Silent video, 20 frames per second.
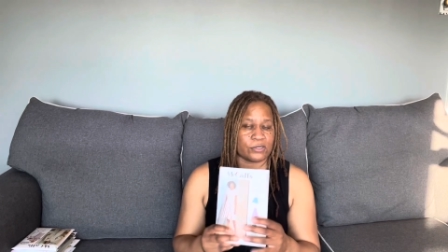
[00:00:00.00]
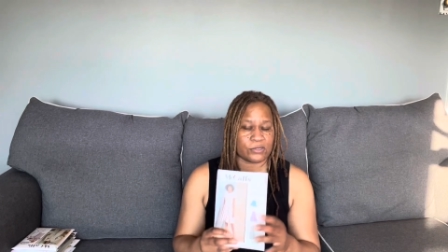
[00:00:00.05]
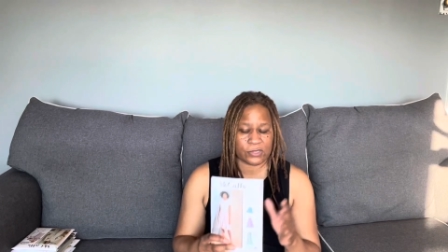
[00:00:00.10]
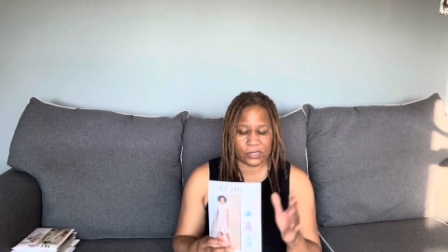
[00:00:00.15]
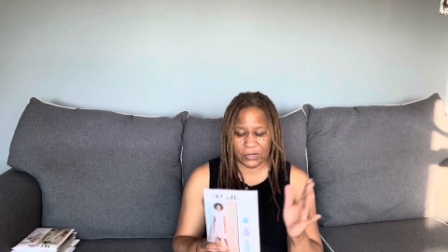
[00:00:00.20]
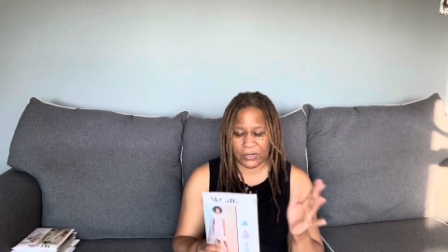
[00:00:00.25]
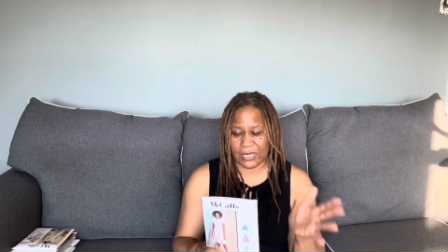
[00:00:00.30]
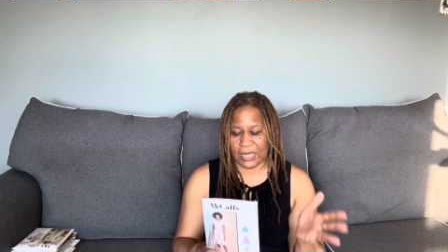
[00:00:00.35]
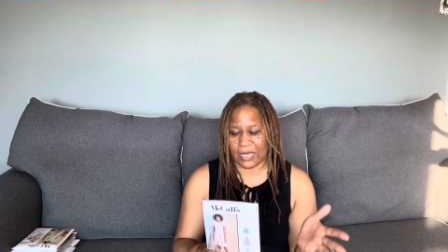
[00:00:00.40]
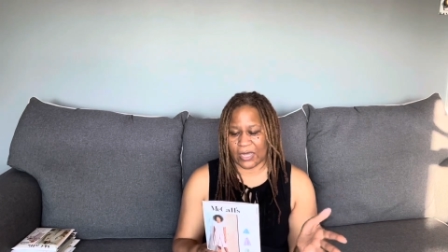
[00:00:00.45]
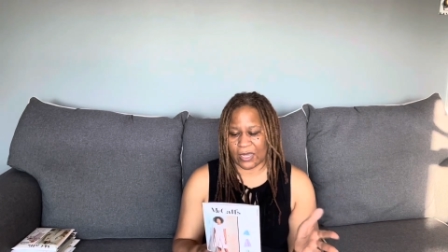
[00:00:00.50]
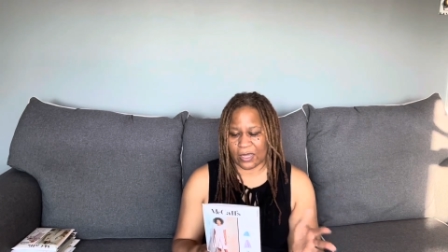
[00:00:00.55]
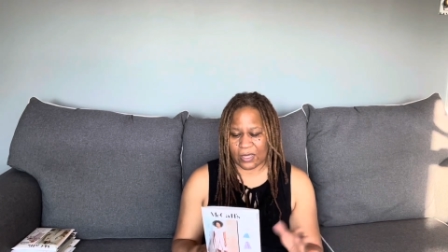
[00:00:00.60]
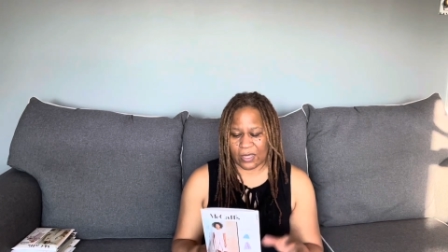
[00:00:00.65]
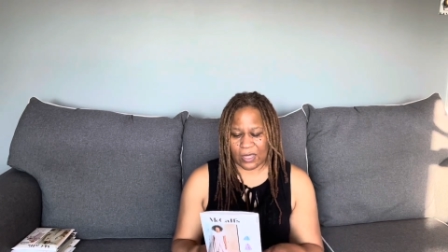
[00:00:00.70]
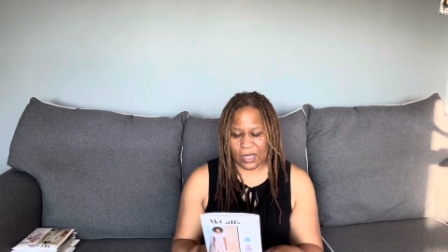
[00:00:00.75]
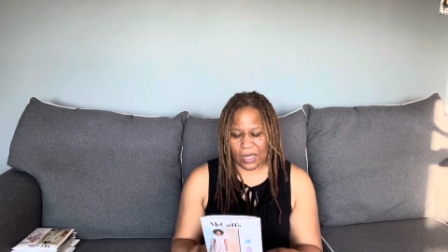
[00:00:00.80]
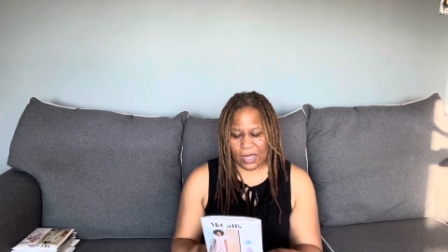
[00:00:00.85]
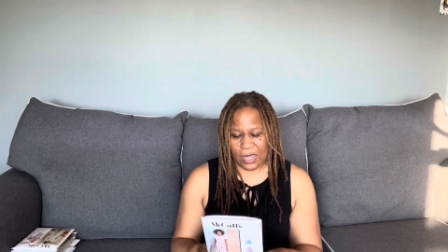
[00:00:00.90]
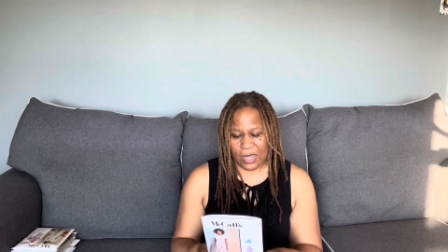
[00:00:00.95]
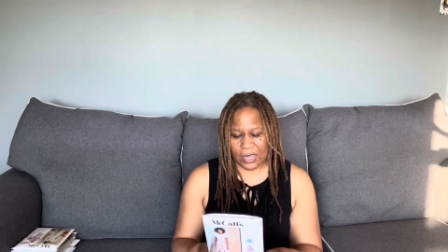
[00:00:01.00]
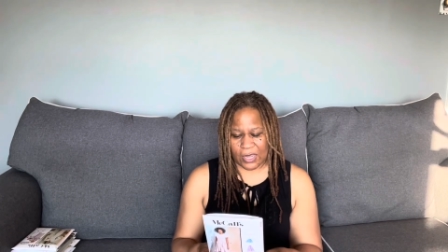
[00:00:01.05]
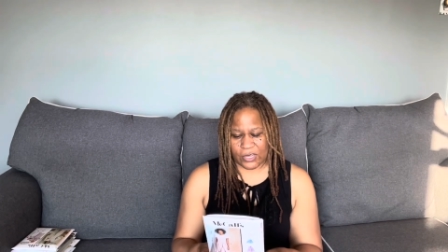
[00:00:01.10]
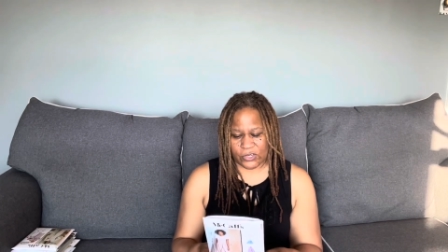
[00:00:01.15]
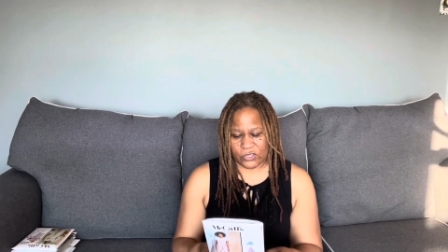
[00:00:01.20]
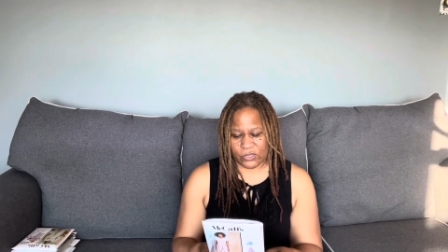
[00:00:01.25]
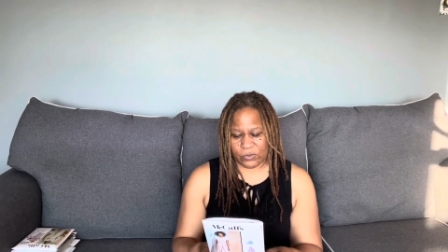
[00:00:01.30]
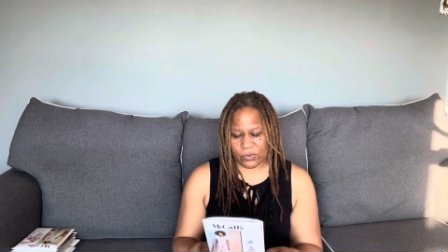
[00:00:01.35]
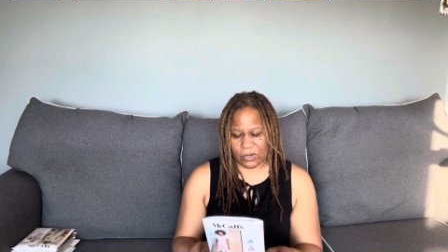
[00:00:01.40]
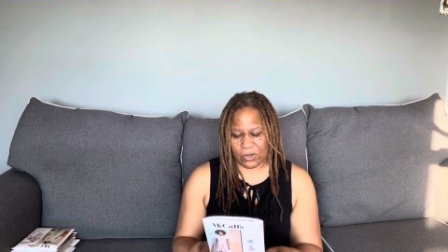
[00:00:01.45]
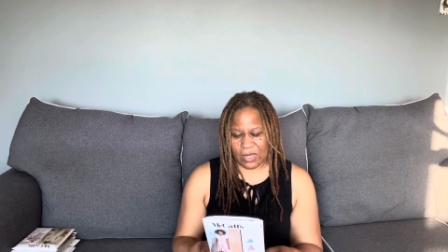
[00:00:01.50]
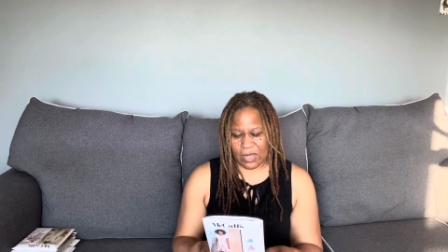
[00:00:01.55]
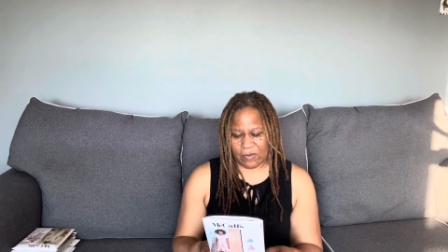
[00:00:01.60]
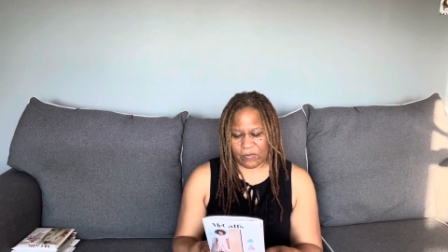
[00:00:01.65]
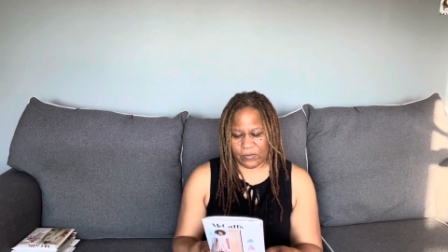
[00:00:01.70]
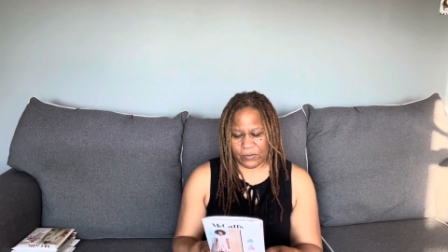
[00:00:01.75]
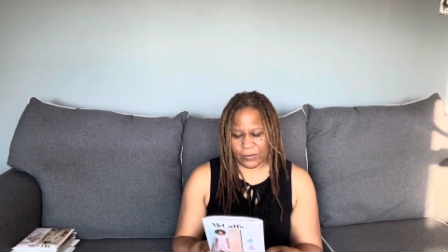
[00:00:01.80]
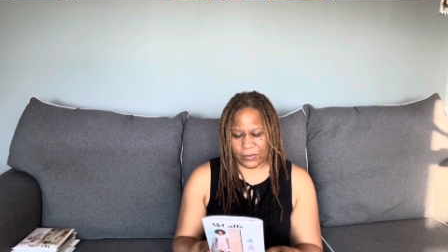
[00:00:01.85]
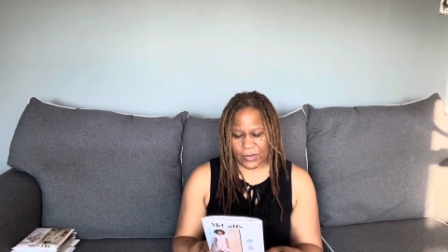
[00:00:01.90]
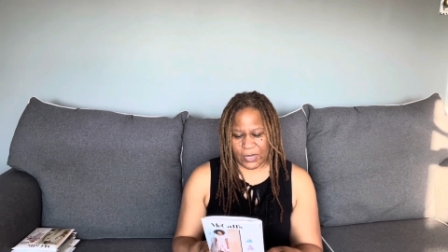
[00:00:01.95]
So yeah, I guess you won't
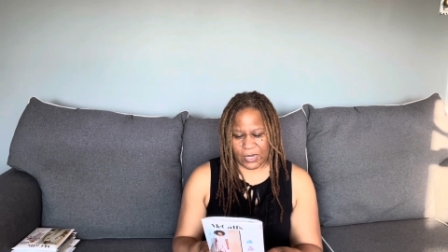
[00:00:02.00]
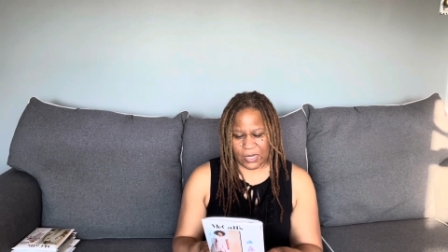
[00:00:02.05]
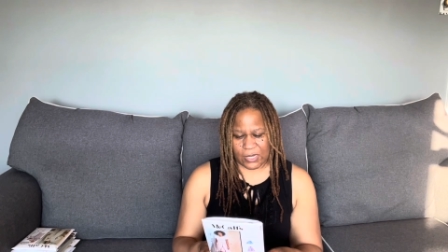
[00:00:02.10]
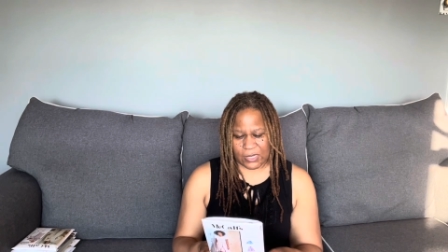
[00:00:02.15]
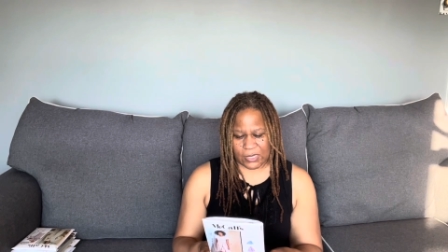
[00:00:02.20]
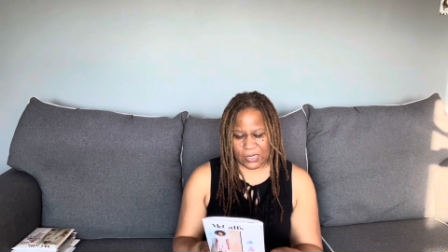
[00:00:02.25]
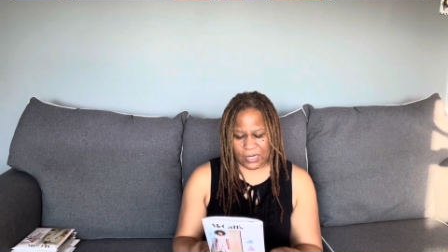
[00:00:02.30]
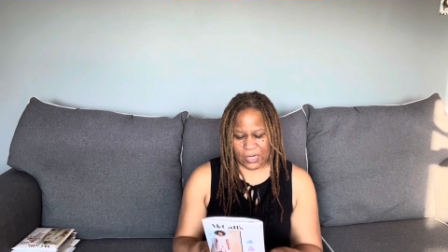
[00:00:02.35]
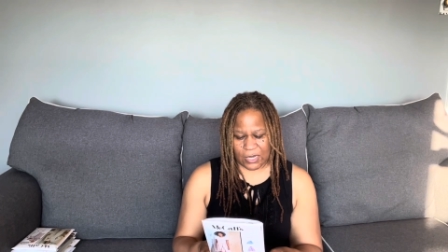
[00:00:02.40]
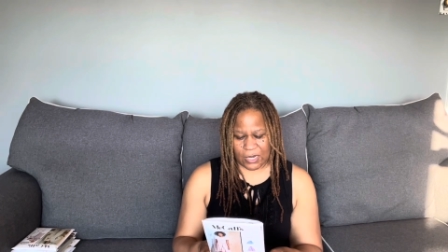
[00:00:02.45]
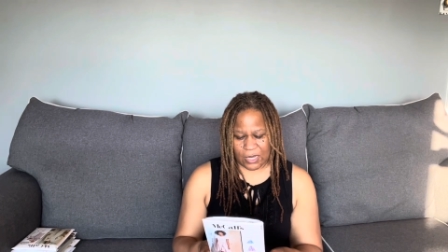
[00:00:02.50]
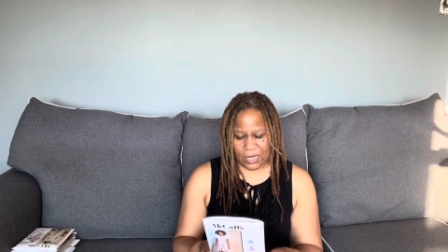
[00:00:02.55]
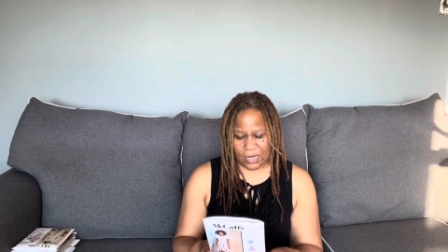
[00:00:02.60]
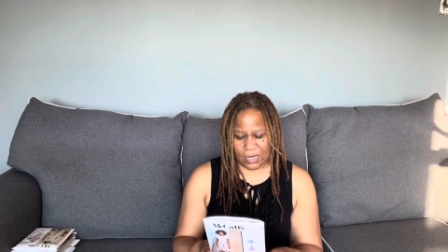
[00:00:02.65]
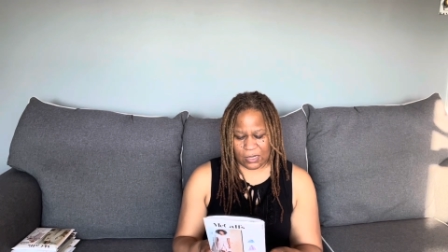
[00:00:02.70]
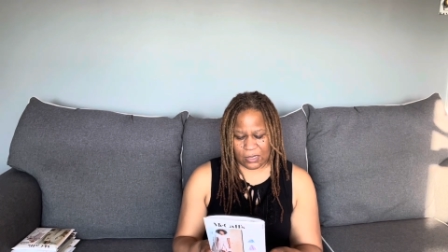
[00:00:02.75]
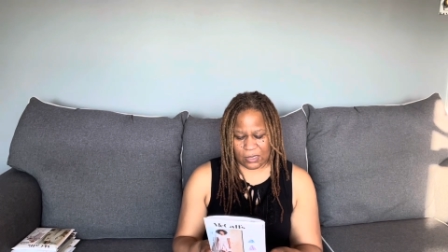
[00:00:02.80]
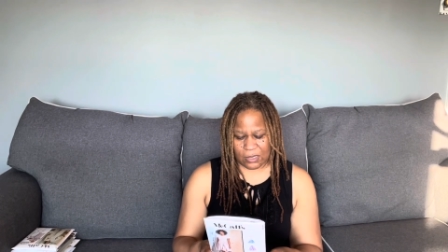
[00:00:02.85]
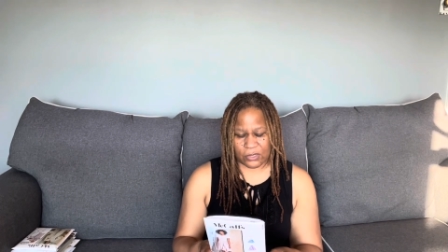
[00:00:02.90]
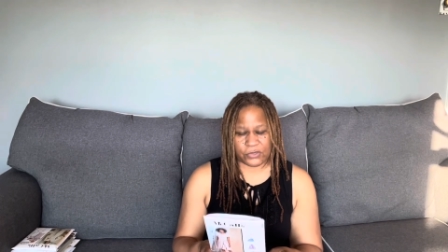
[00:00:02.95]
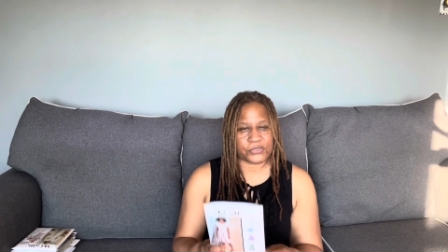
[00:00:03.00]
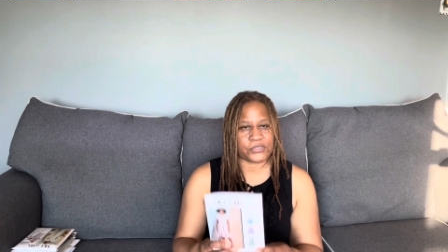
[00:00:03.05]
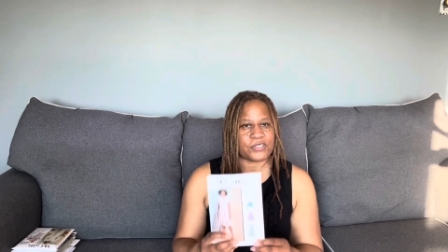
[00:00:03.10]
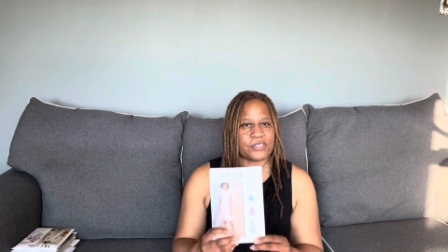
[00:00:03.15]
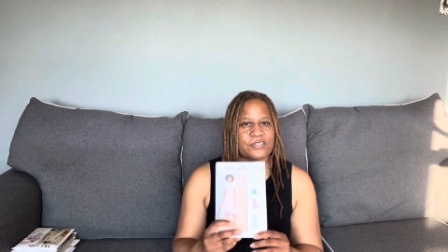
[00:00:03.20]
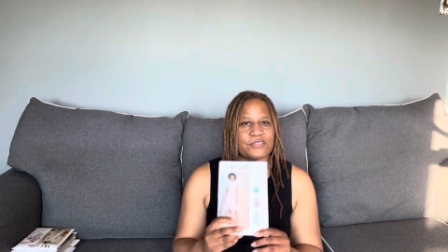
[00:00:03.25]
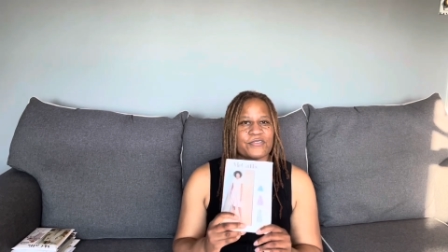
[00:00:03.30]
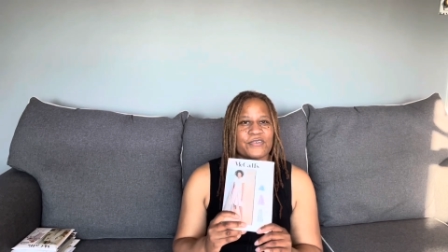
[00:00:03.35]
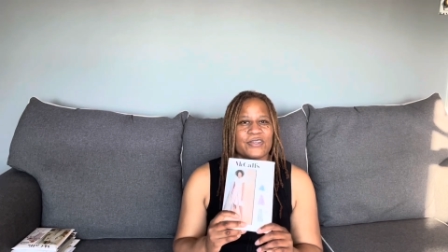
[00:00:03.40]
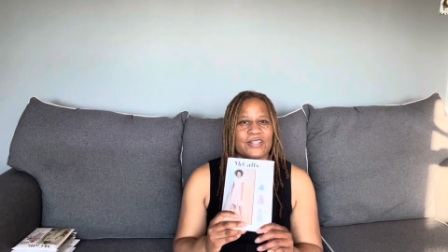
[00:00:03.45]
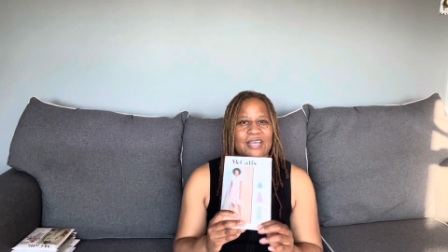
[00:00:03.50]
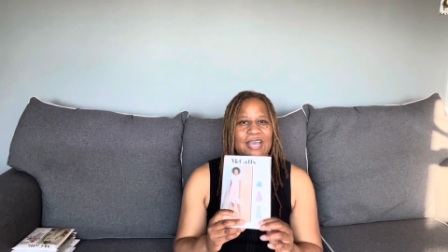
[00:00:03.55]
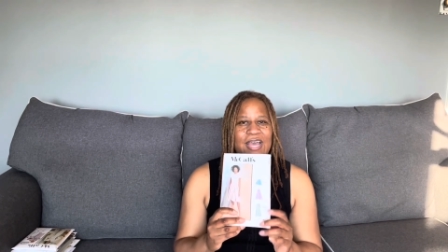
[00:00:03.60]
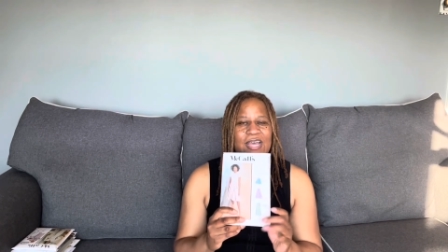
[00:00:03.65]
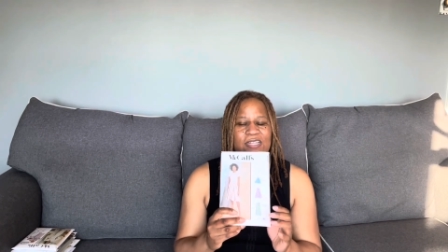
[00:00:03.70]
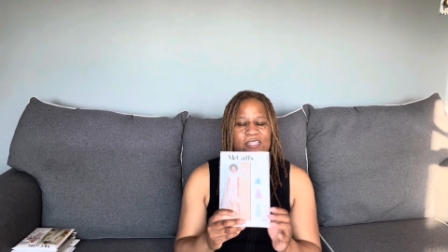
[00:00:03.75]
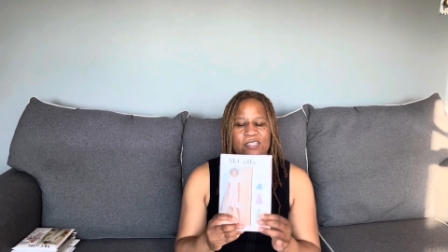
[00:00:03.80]
have many to any notions for that.